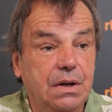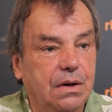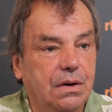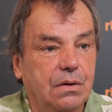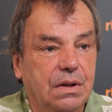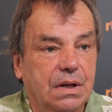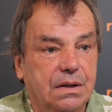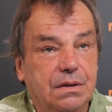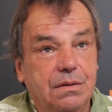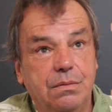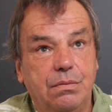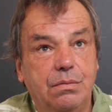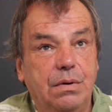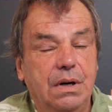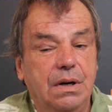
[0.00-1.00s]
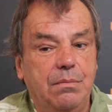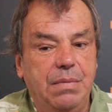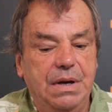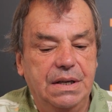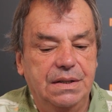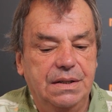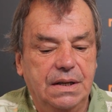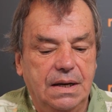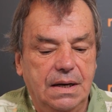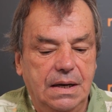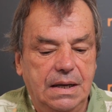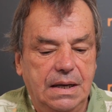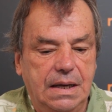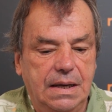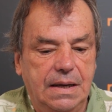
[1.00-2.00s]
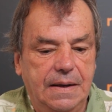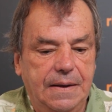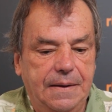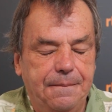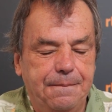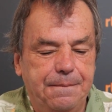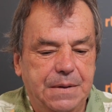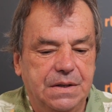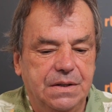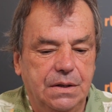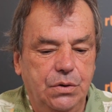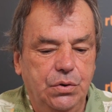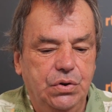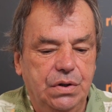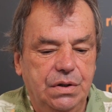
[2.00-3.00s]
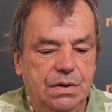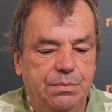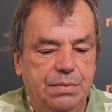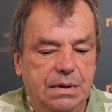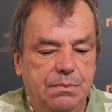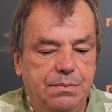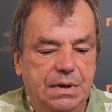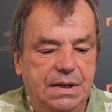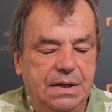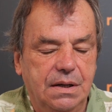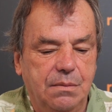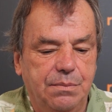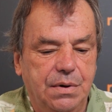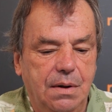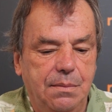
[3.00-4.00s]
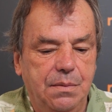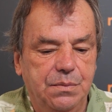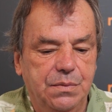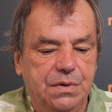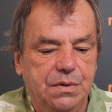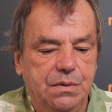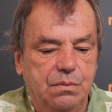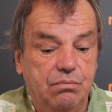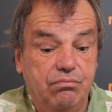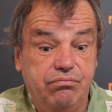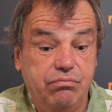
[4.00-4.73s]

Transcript: you know, that's where basically the solution to political problems